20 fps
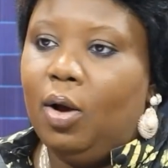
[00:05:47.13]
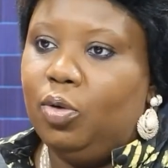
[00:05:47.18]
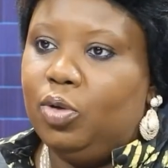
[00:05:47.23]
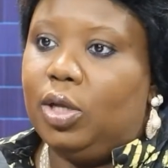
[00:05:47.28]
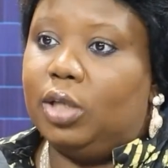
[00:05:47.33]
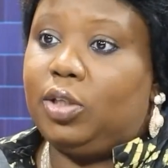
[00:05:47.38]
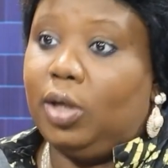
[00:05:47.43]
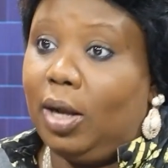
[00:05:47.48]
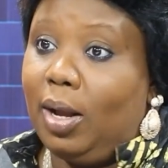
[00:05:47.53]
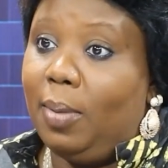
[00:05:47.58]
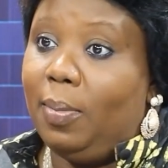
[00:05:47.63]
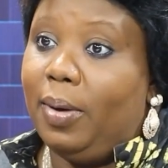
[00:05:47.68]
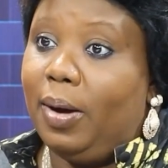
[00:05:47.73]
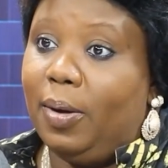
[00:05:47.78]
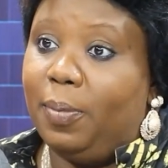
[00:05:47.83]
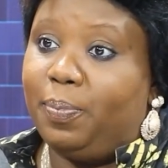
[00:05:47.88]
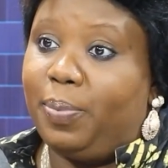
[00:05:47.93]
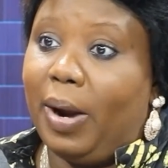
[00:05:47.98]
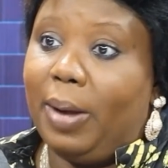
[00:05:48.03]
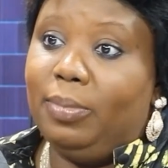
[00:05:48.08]
you're talking
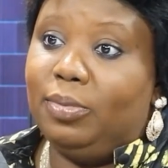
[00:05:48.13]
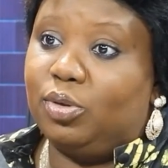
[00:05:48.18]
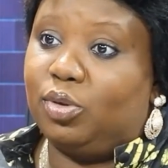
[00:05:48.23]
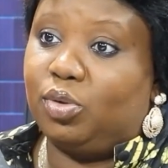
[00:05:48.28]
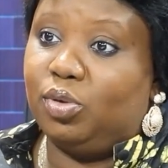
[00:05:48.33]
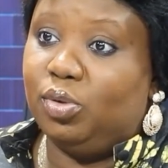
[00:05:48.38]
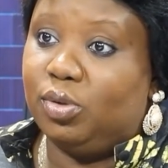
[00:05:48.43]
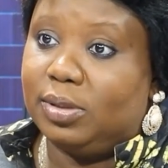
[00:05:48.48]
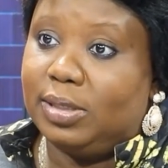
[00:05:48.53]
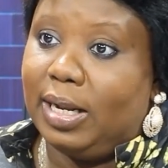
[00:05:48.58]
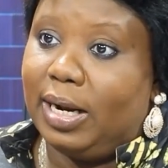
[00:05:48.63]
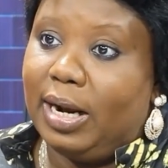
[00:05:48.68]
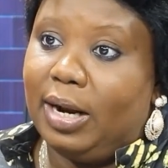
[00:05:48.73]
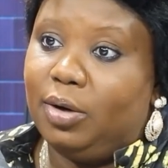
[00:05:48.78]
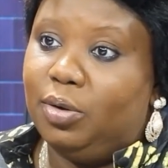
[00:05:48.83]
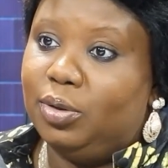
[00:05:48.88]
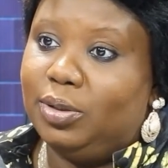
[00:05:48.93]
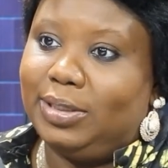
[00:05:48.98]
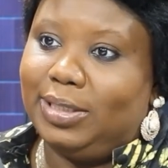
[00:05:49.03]
about primary schools that there are no